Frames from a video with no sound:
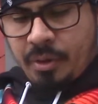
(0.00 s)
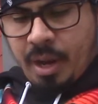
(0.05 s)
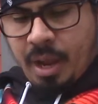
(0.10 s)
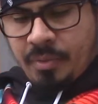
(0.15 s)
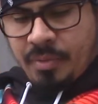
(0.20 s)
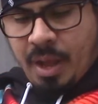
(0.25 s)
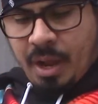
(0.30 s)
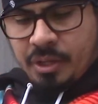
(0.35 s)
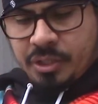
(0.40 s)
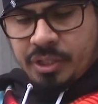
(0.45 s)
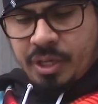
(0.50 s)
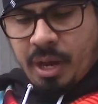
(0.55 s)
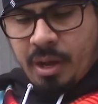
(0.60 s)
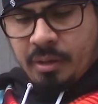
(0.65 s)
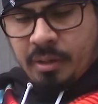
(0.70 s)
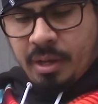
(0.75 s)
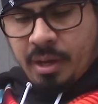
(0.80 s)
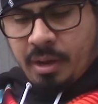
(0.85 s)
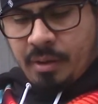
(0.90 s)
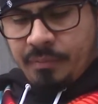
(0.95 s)
and thou
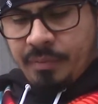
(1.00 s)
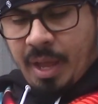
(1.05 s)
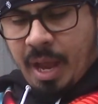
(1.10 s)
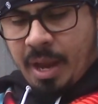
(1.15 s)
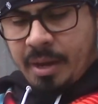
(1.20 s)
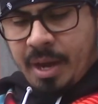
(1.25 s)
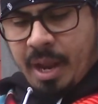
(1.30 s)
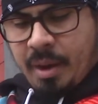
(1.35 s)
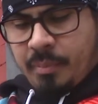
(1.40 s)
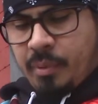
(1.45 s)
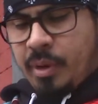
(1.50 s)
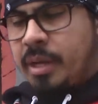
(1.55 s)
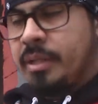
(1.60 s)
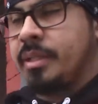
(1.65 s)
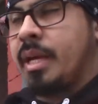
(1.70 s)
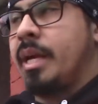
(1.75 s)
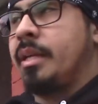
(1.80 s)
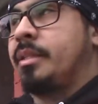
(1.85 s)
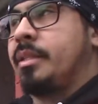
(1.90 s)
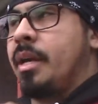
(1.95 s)
shalt love thy neighbor as
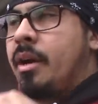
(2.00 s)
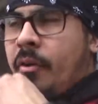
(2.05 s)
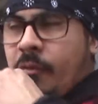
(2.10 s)
thyself.